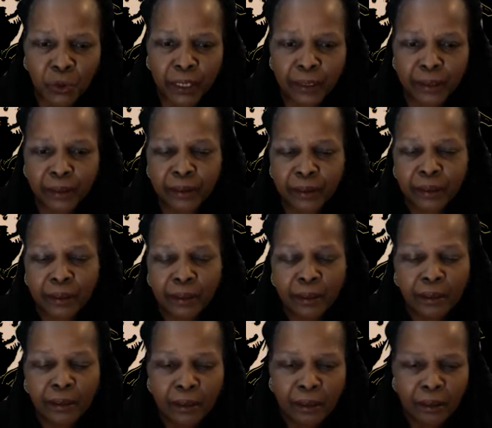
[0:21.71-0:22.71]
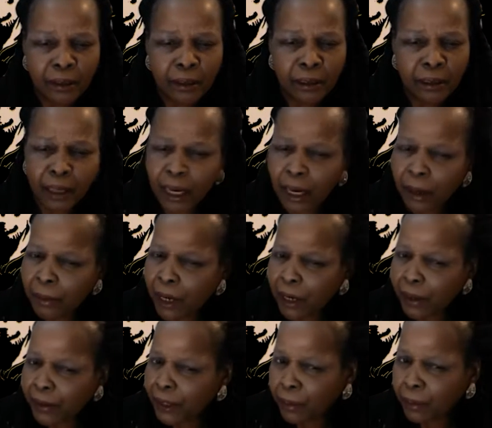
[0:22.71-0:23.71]
And
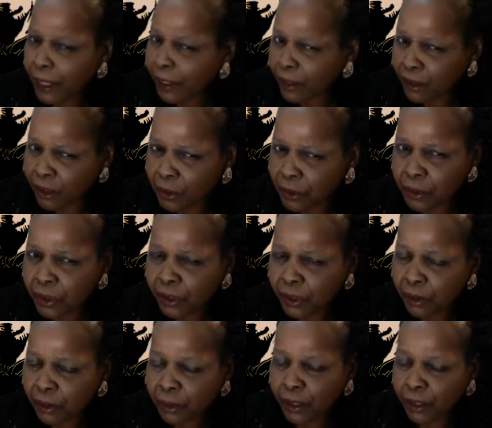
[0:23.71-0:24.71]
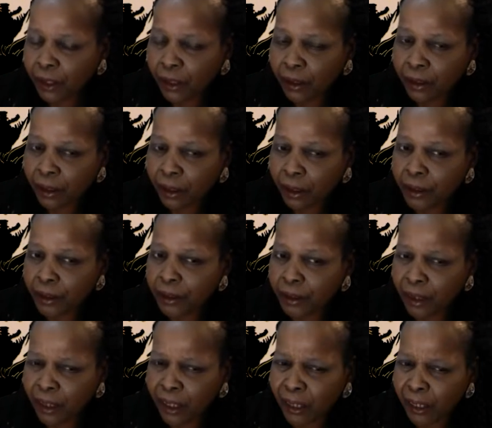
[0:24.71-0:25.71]
are they back in school in Jamaica, or
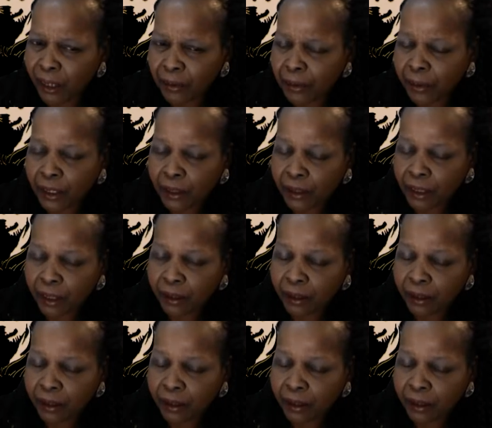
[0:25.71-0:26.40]
it's on everything is on?